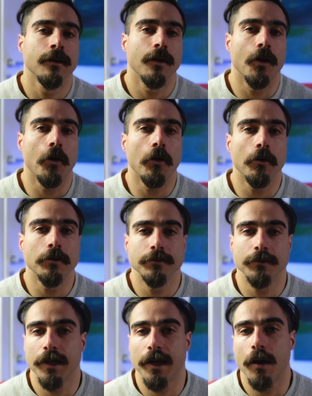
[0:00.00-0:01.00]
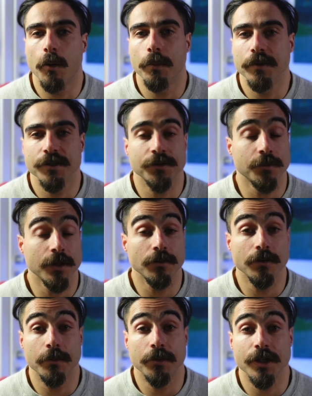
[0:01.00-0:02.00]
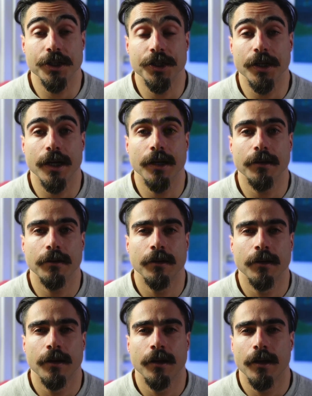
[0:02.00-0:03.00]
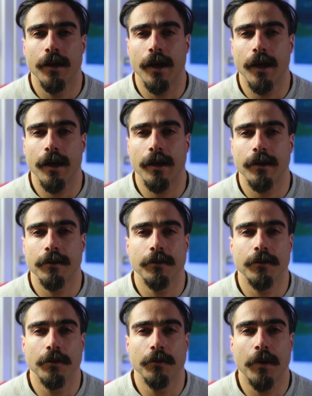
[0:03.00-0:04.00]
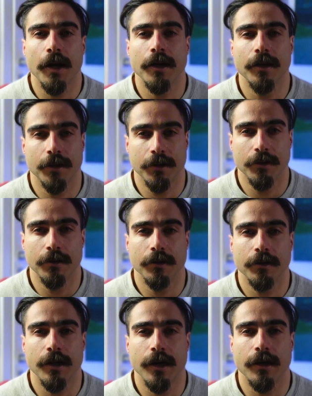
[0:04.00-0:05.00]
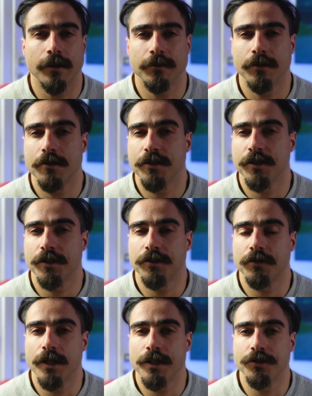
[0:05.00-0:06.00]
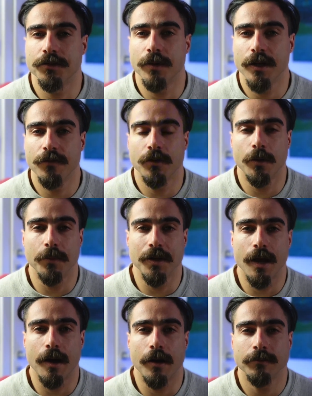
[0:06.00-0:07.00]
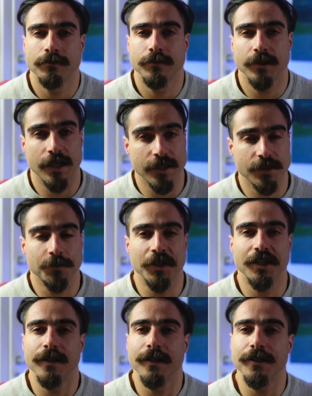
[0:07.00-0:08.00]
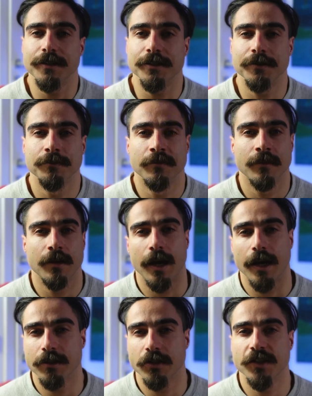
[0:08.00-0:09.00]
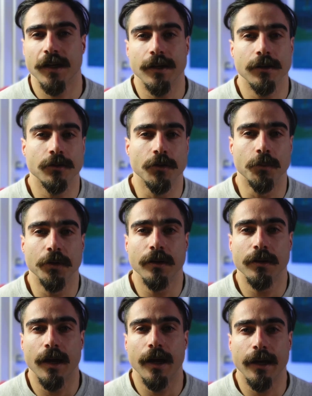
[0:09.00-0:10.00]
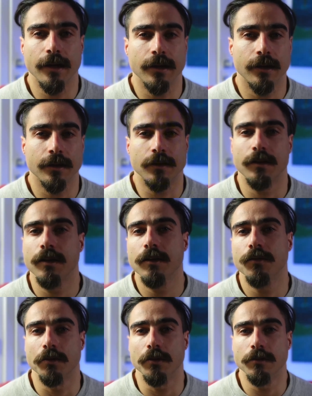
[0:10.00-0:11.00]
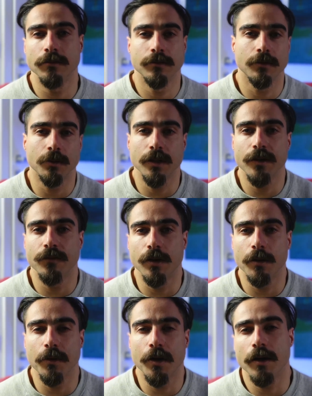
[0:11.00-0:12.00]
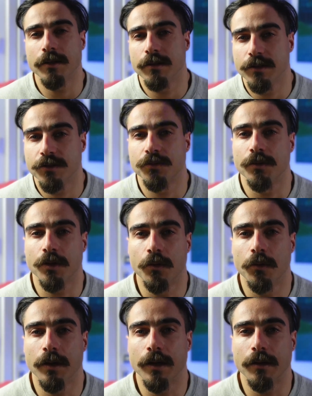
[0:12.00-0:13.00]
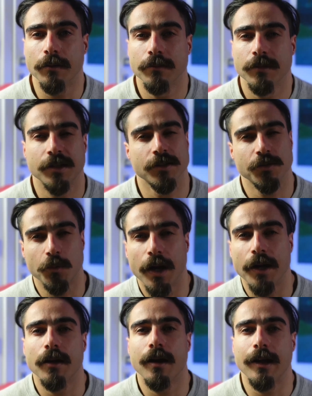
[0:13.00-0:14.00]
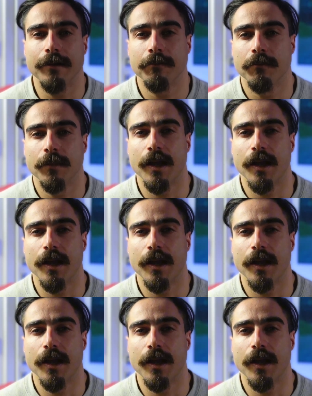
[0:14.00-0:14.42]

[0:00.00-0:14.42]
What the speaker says: All the help is really appreciated. And you might hear that there's a strange reverb now. That's because I decided to put a Cathedral reverb on this recording. Because why not?